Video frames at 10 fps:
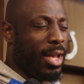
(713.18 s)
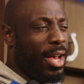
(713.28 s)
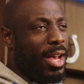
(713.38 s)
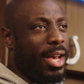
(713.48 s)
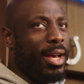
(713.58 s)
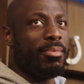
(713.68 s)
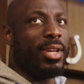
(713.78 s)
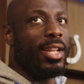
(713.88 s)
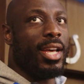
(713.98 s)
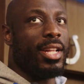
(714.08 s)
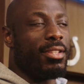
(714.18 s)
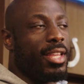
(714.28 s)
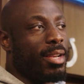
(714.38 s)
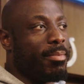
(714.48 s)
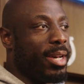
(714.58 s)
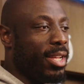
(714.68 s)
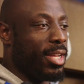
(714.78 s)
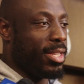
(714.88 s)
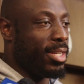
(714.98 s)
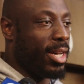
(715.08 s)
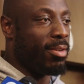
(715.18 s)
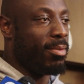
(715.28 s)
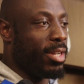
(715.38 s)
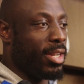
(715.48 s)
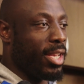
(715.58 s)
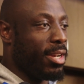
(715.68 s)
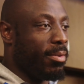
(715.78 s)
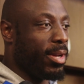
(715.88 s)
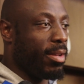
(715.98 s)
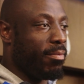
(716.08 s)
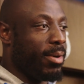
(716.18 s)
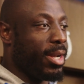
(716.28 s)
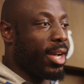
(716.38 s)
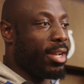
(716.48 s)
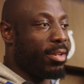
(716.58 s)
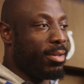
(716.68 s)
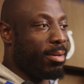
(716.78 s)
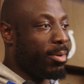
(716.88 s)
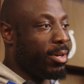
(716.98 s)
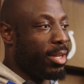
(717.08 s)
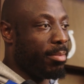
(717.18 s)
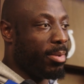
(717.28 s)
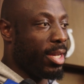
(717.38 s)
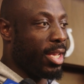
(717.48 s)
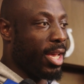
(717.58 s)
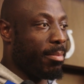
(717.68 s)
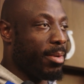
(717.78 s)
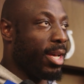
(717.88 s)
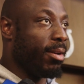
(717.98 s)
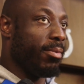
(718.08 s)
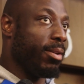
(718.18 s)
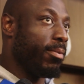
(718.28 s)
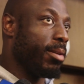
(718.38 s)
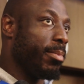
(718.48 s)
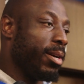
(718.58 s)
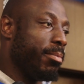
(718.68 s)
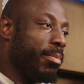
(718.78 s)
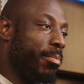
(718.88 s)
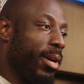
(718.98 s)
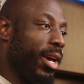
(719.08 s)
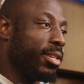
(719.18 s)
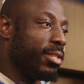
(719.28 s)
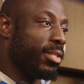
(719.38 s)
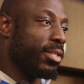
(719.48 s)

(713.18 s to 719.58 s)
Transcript: I'm trying not to think about it. I don't want it to get in the way of what I got to do. I'm going there to play a game but not really worry about my past.